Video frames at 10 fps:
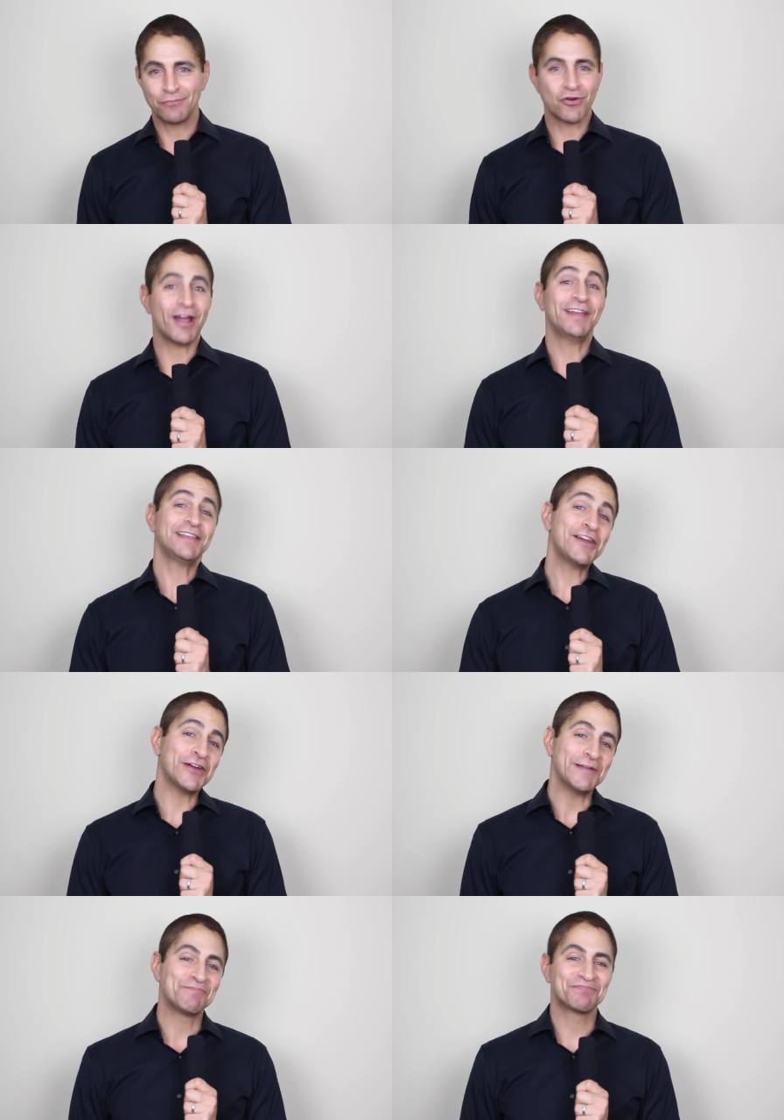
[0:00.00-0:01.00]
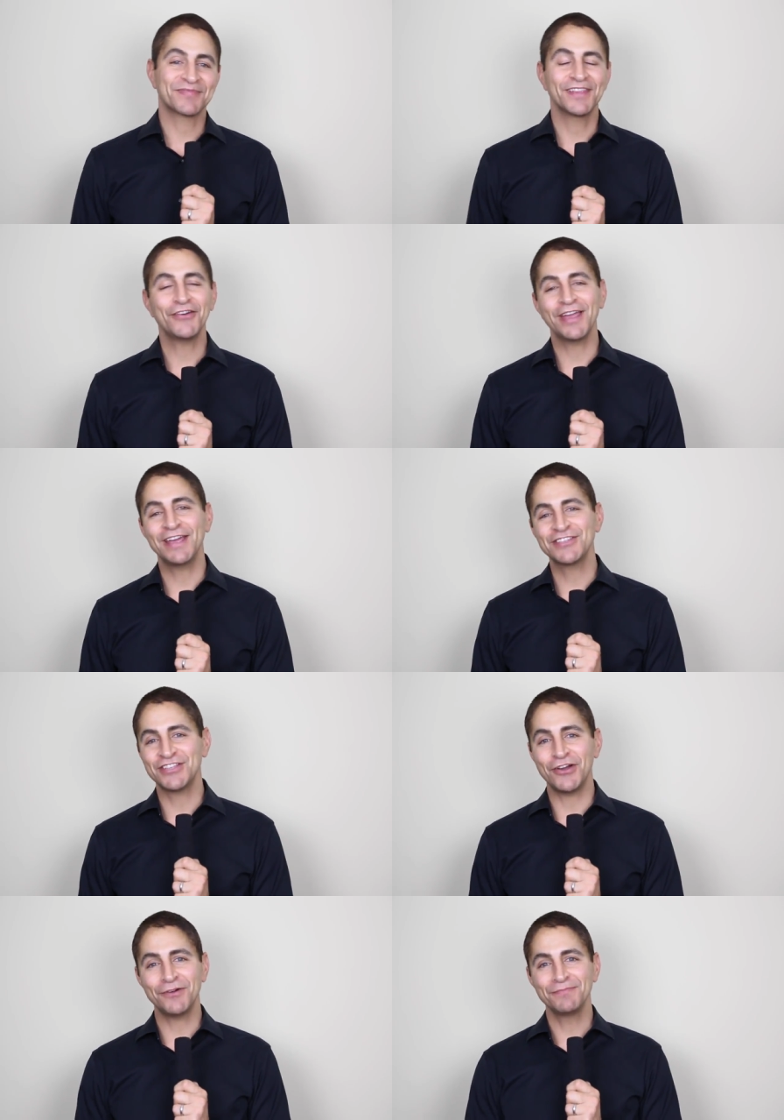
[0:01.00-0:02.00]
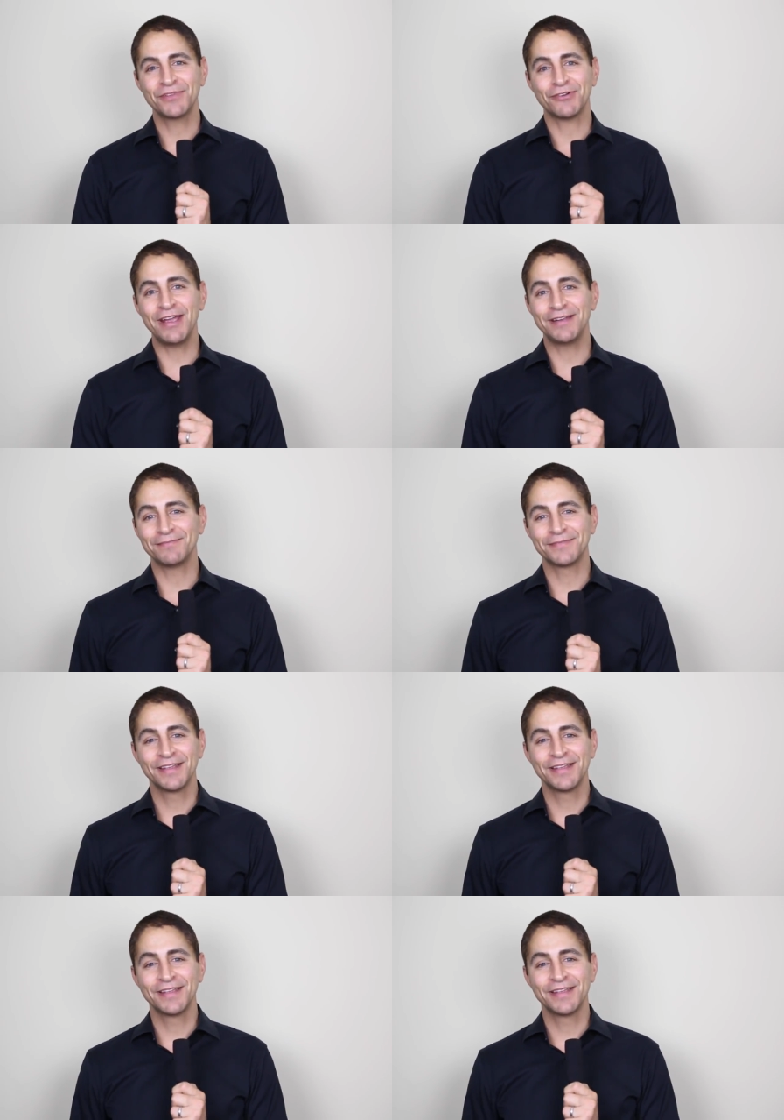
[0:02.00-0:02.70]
Brian, Larry. Okay, so great.